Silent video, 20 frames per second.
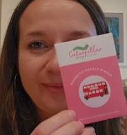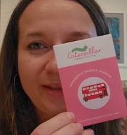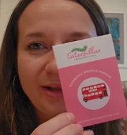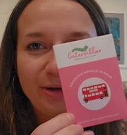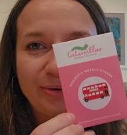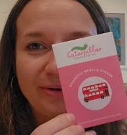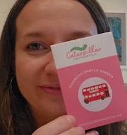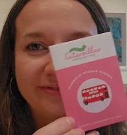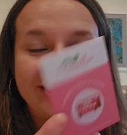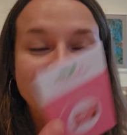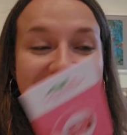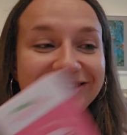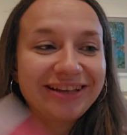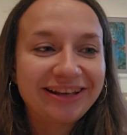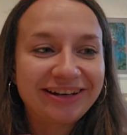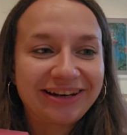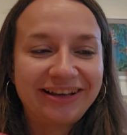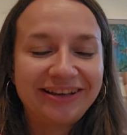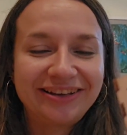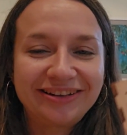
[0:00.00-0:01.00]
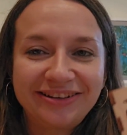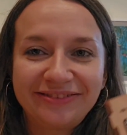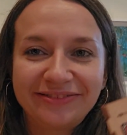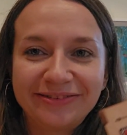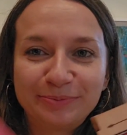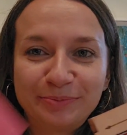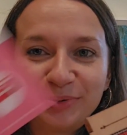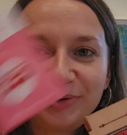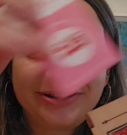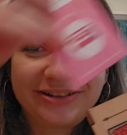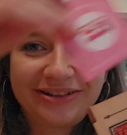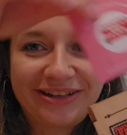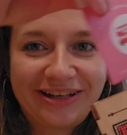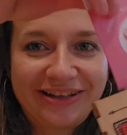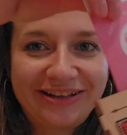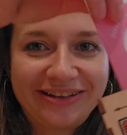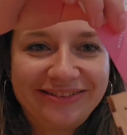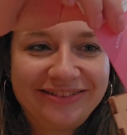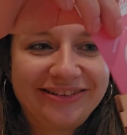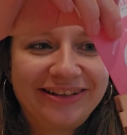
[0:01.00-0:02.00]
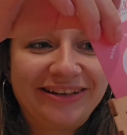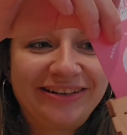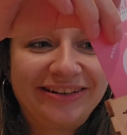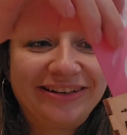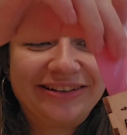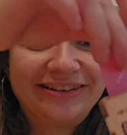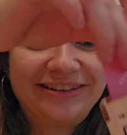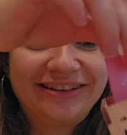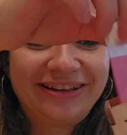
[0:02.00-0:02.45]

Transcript: with this, and I can even put it like inside it